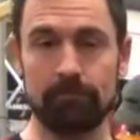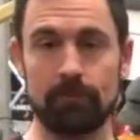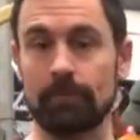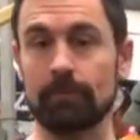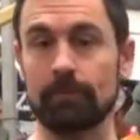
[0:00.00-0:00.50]

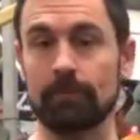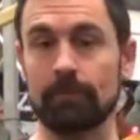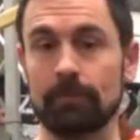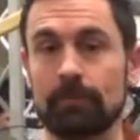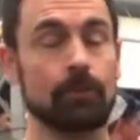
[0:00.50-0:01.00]
Sometimes
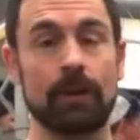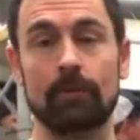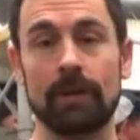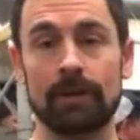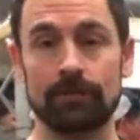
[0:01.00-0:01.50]
that's a great
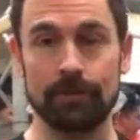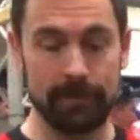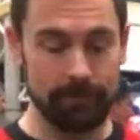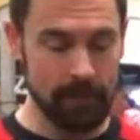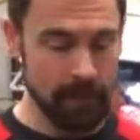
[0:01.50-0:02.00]
way to do
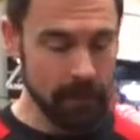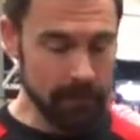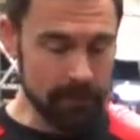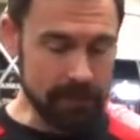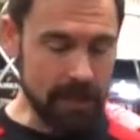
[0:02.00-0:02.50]
it.
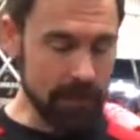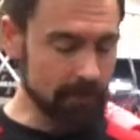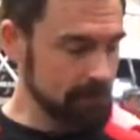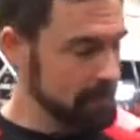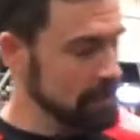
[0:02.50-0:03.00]
Other times,